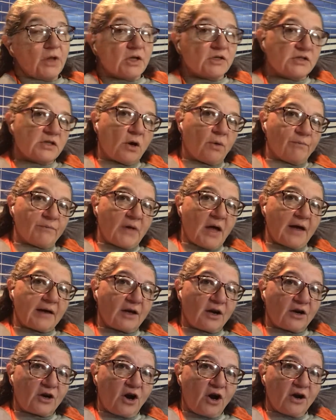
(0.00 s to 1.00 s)
So I
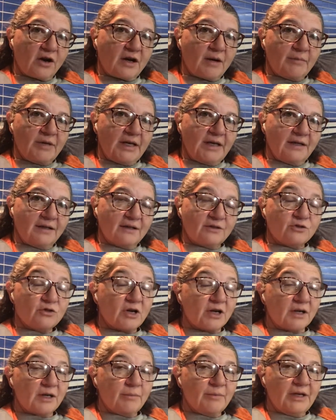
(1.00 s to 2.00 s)
got a car coming in,
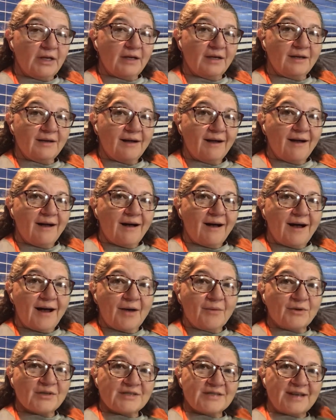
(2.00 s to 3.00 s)
truck coming in.
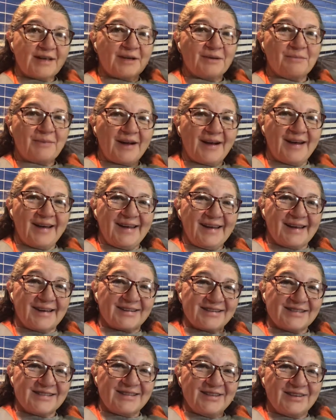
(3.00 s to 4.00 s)
I will say goodbye, and
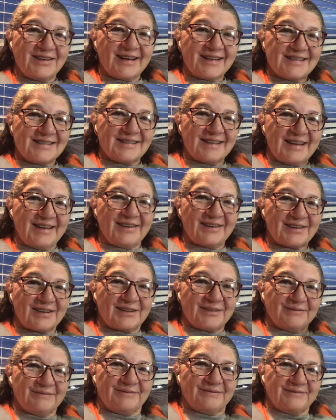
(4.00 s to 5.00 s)
I'll see you guys
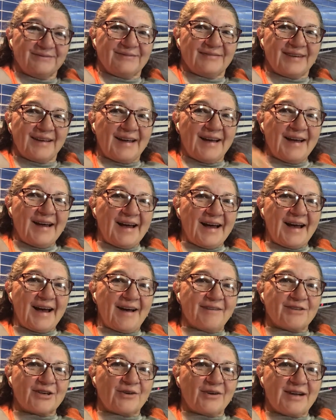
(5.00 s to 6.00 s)
later.
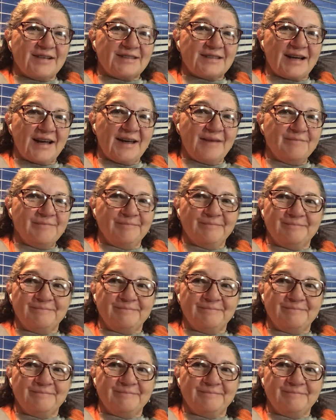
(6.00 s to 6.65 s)
Have a great time.